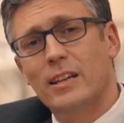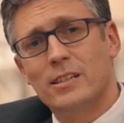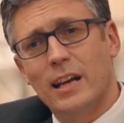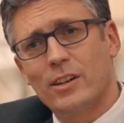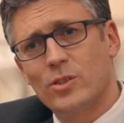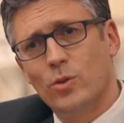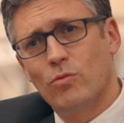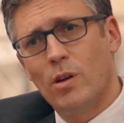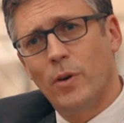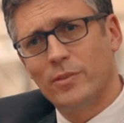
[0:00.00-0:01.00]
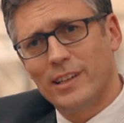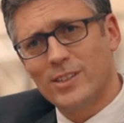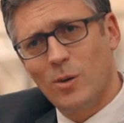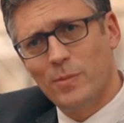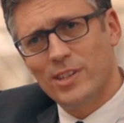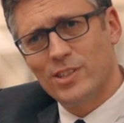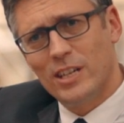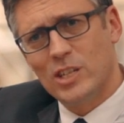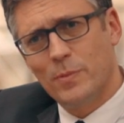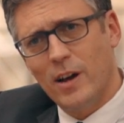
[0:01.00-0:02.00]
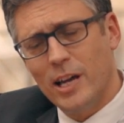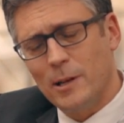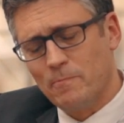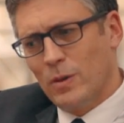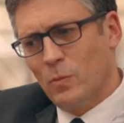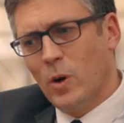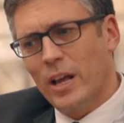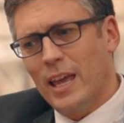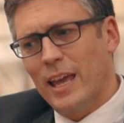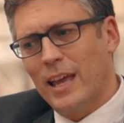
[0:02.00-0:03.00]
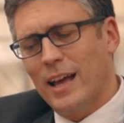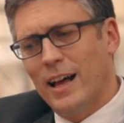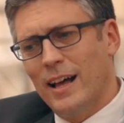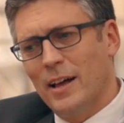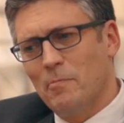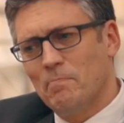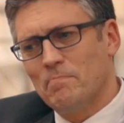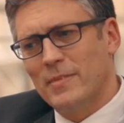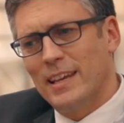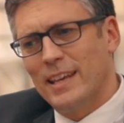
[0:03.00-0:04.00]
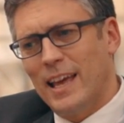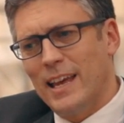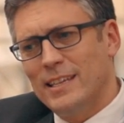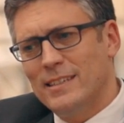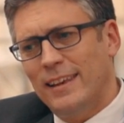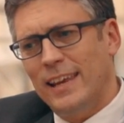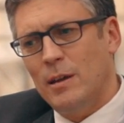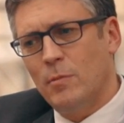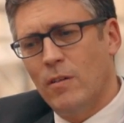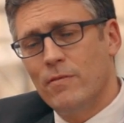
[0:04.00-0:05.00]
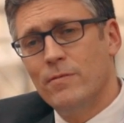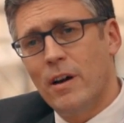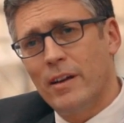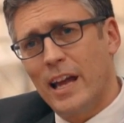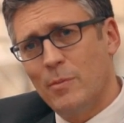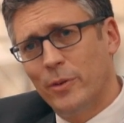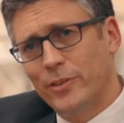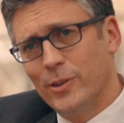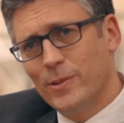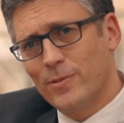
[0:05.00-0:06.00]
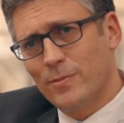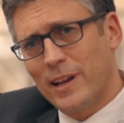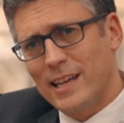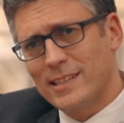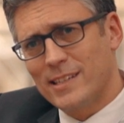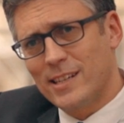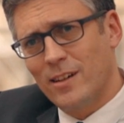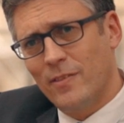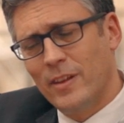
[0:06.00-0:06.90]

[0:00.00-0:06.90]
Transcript: international robotics competition in Dubai, working in a team of very able students from Kazakhstan.